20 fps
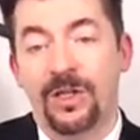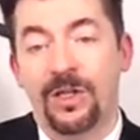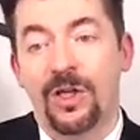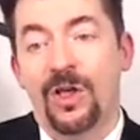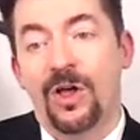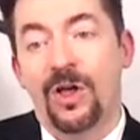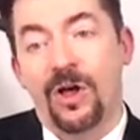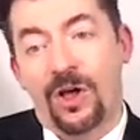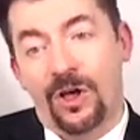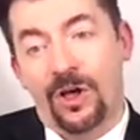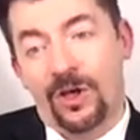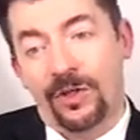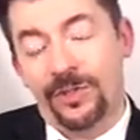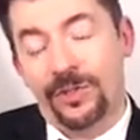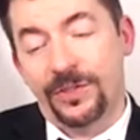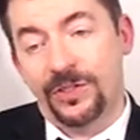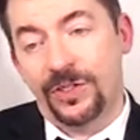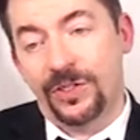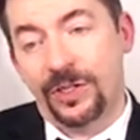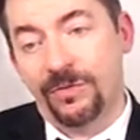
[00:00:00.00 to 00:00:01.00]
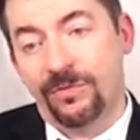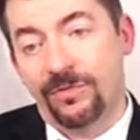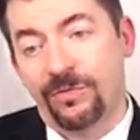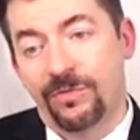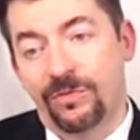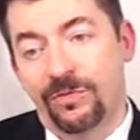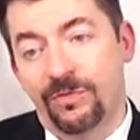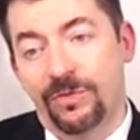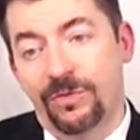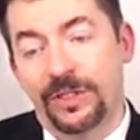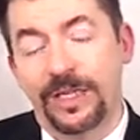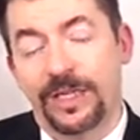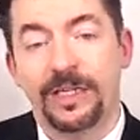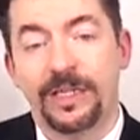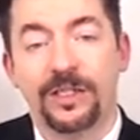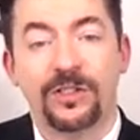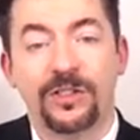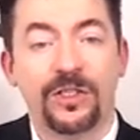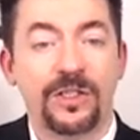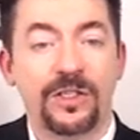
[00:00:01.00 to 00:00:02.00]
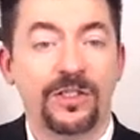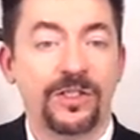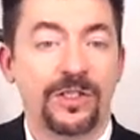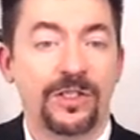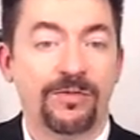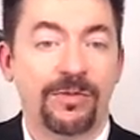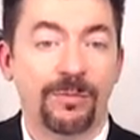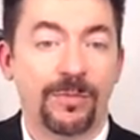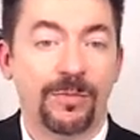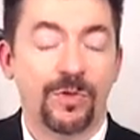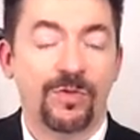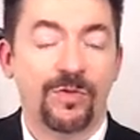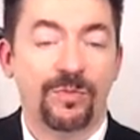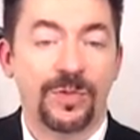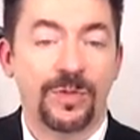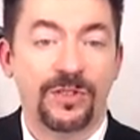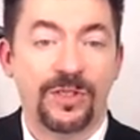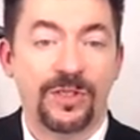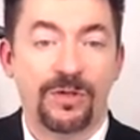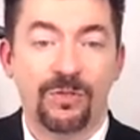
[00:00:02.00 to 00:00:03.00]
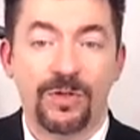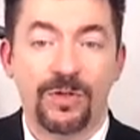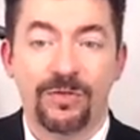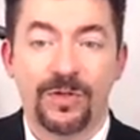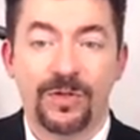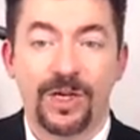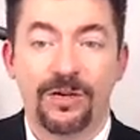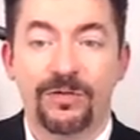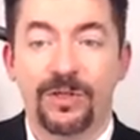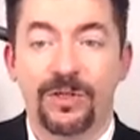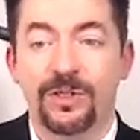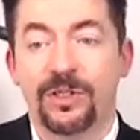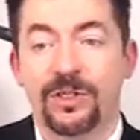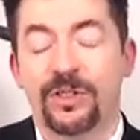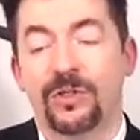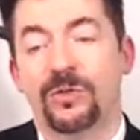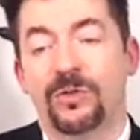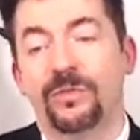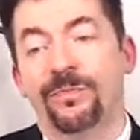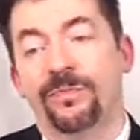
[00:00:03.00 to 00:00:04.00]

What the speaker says: All the stuff relating to these different movements that we've covered, you know,